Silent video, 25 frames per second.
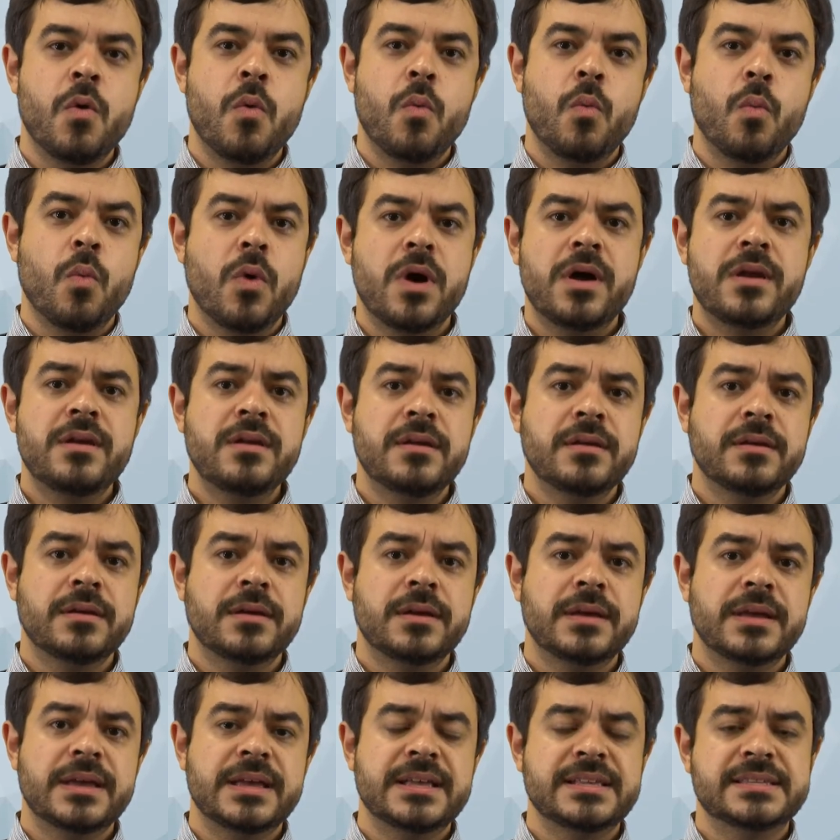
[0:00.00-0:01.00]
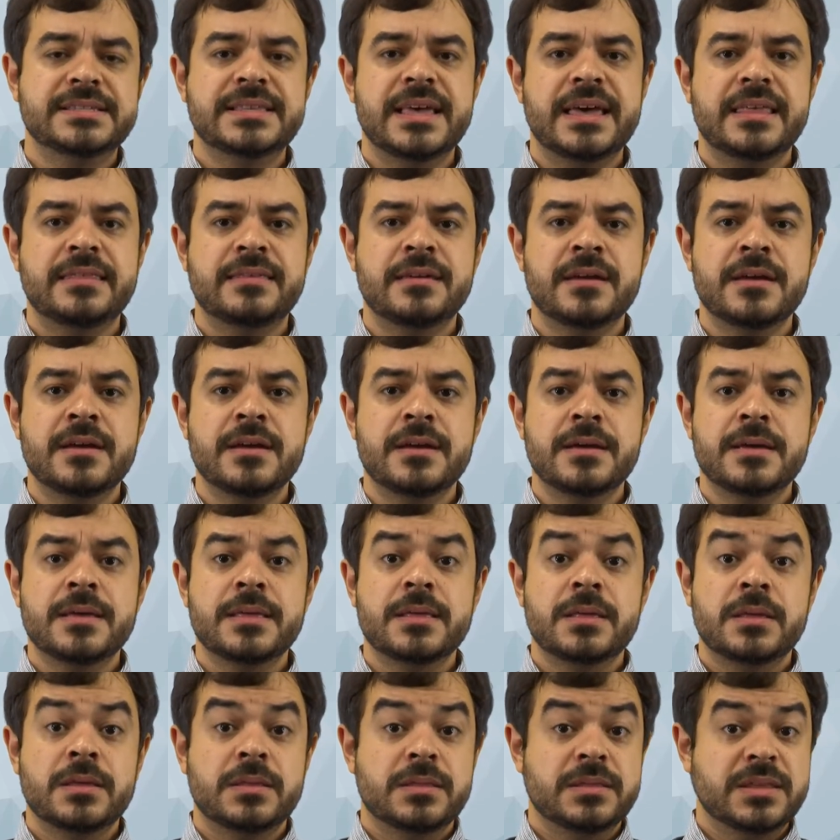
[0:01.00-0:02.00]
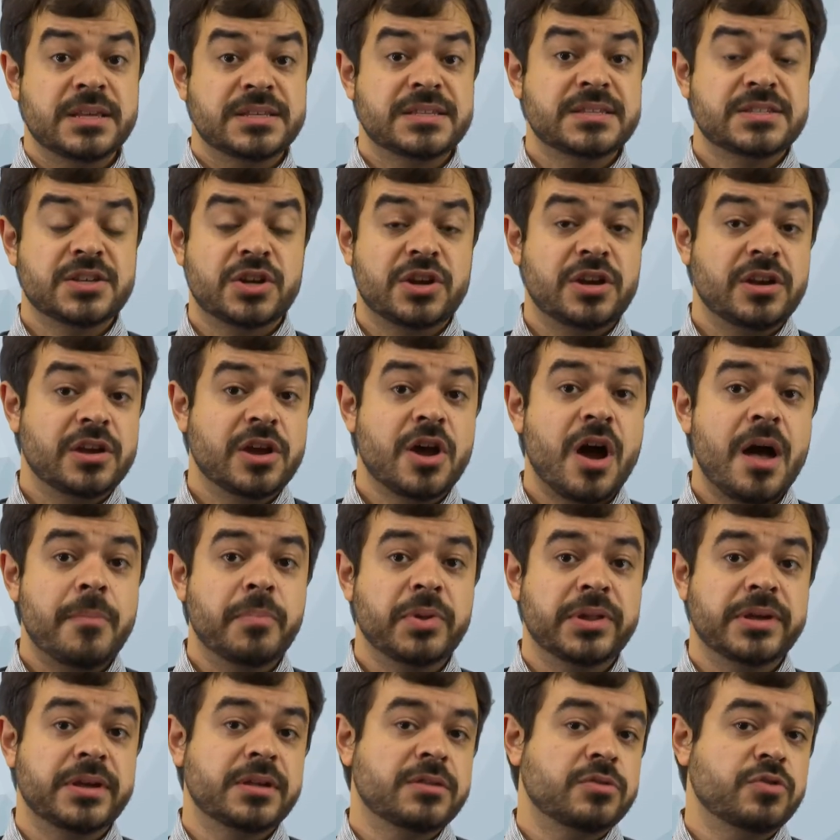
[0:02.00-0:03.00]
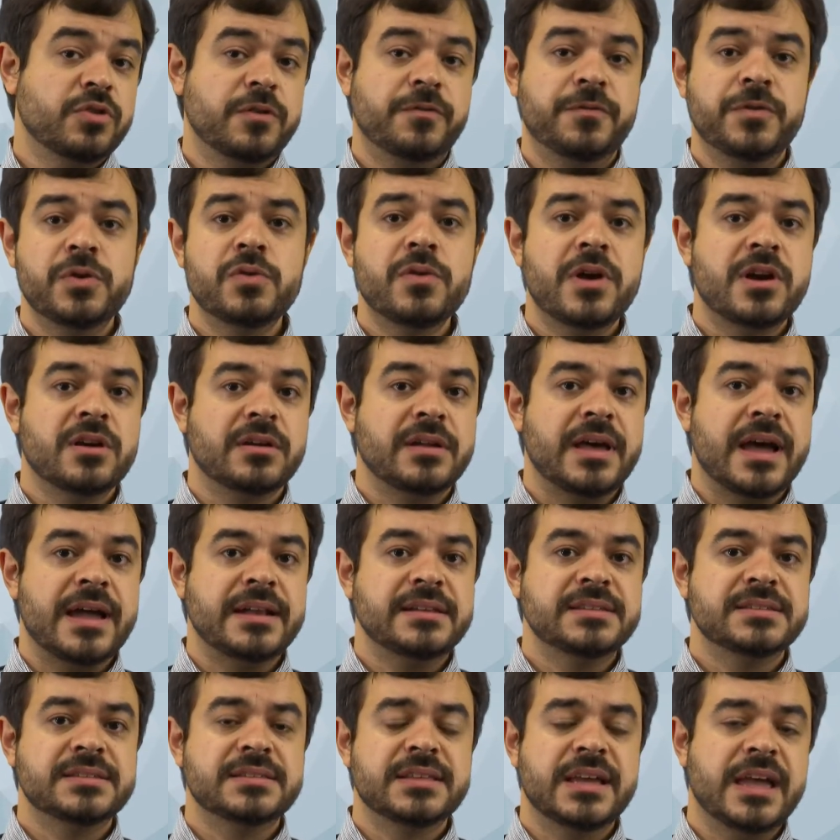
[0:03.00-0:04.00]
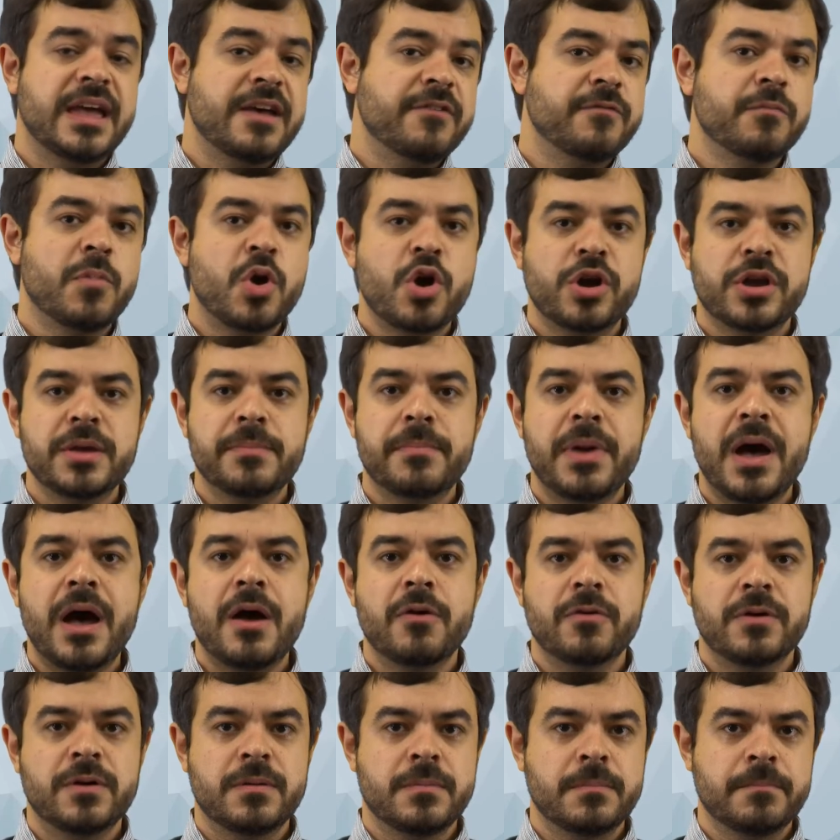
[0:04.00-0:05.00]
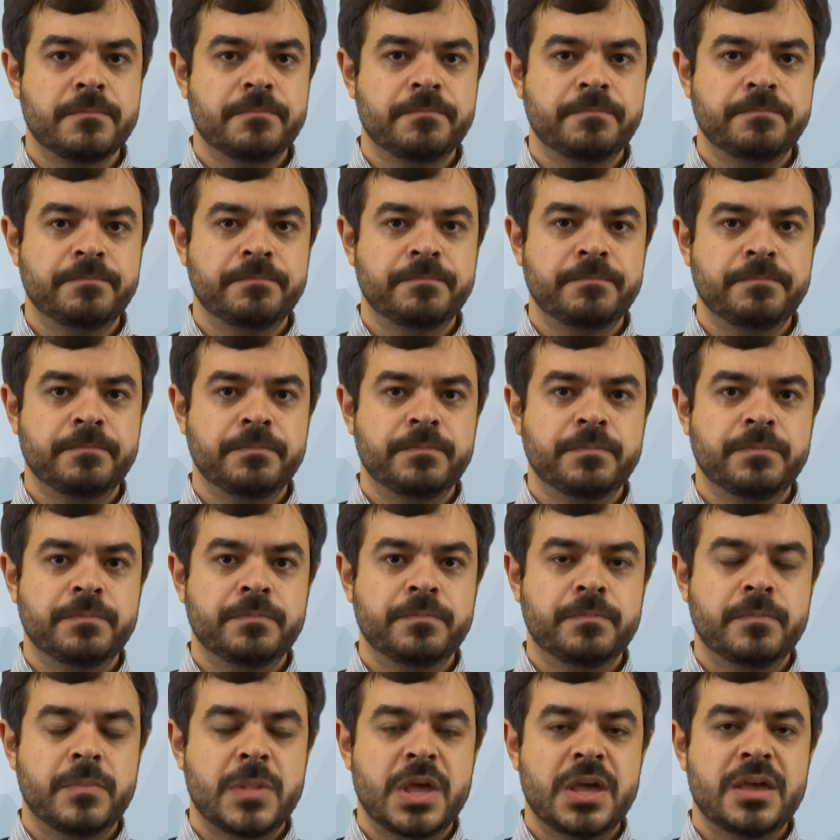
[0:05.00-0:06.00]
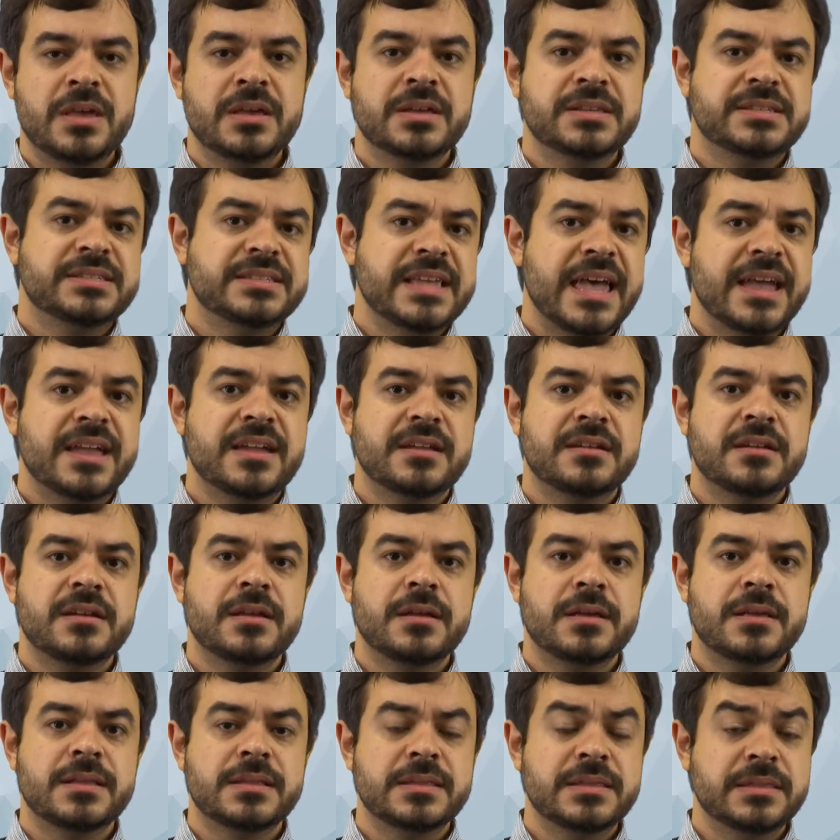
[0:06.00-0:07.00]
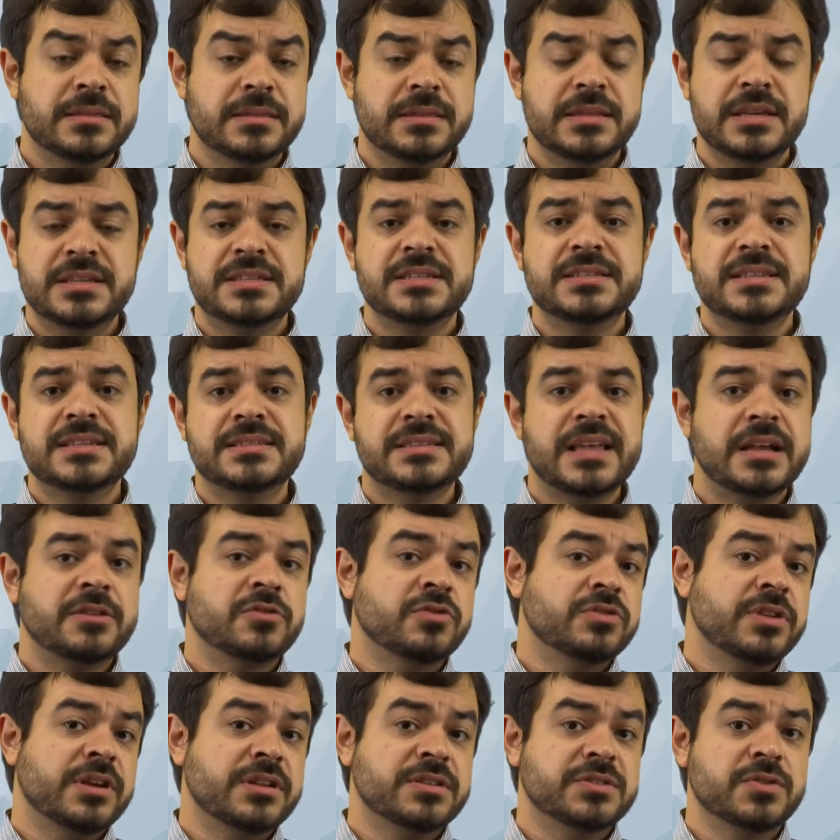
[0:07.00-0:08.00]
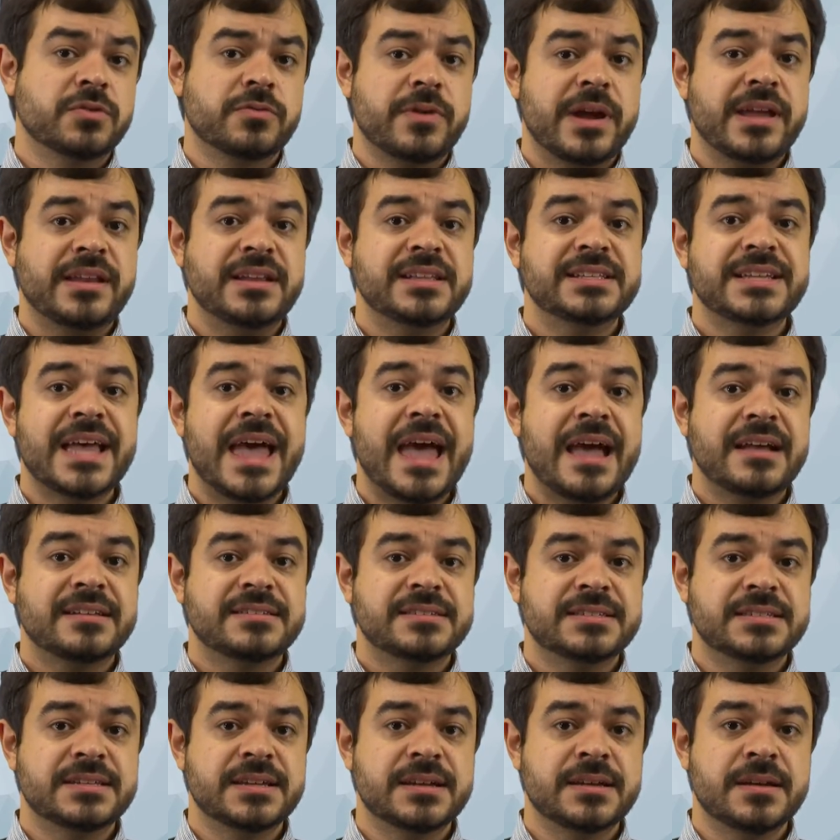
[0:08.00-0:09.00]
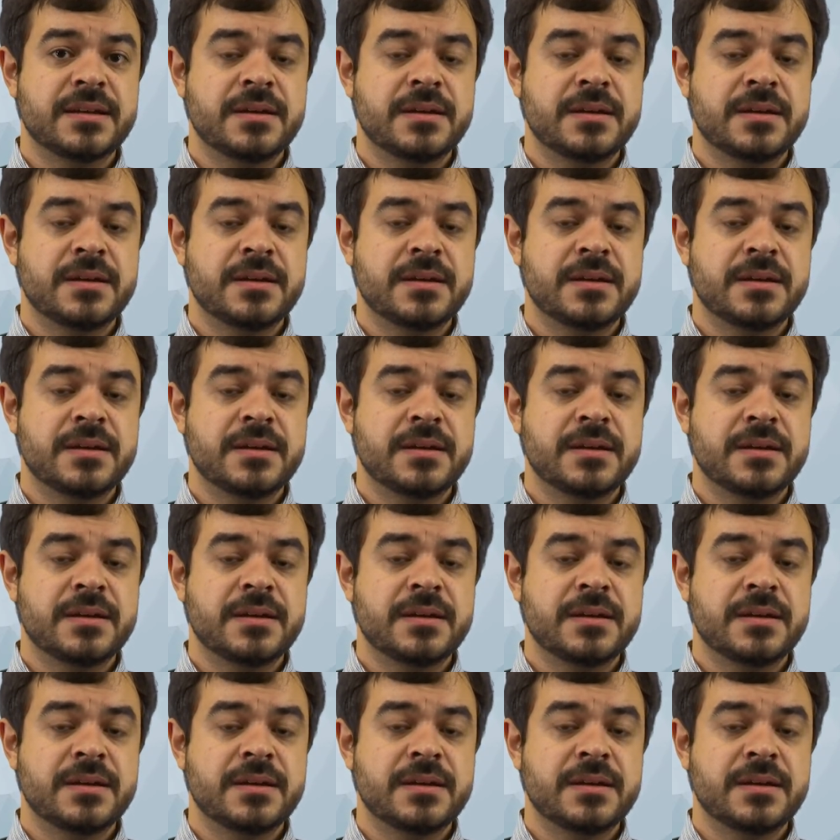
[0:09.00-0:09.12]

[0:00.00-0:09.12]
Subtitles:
One is that this is an oligopoly. There are few airlines, they have market power. Second, this is a sector that is already taxed.